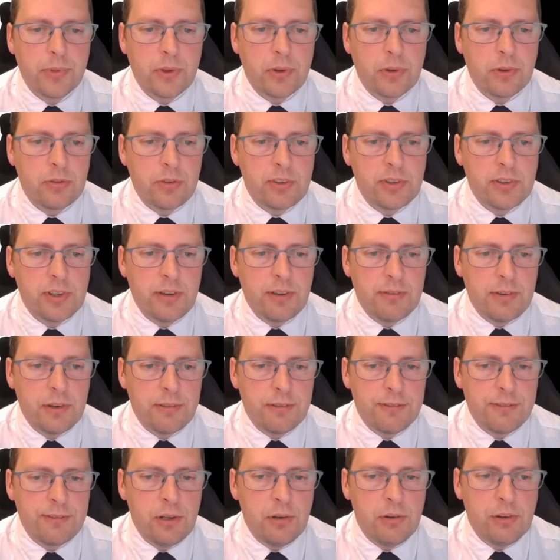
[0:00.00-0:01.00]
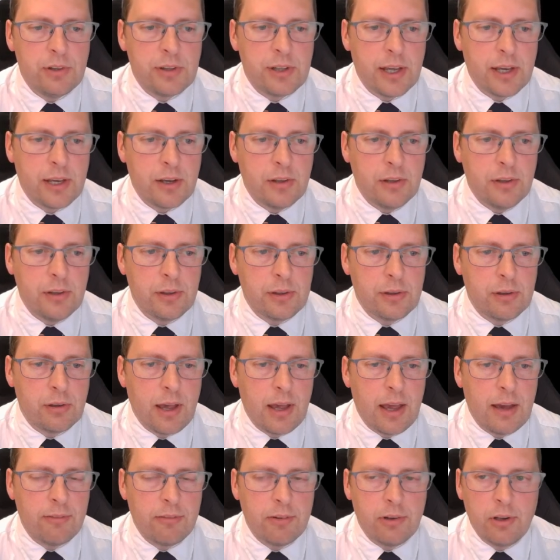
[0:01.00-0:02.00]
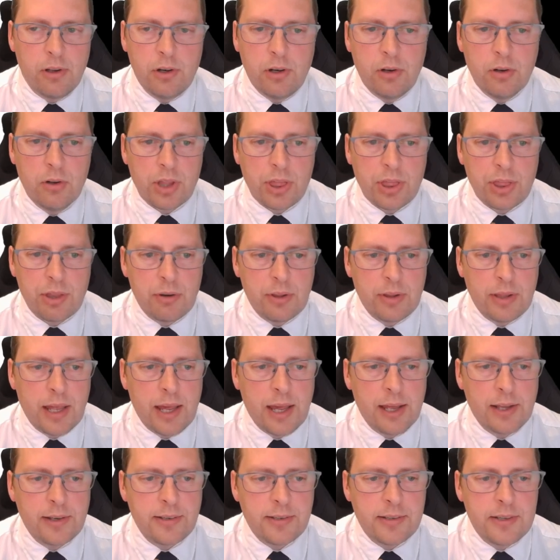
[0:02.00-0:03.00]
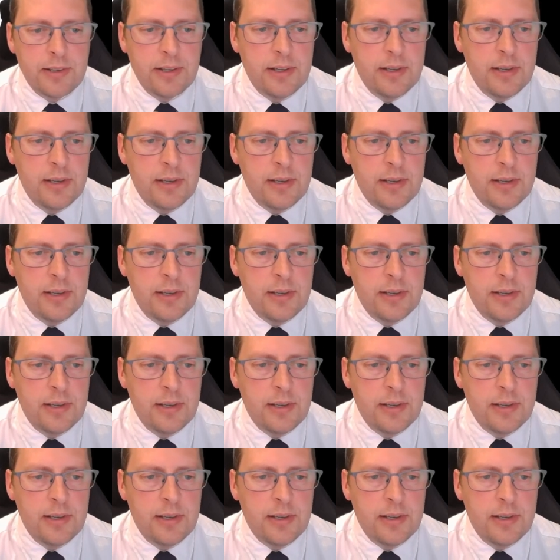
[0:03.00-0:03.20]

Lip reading: I'll just give you a few seconds to have a look through that,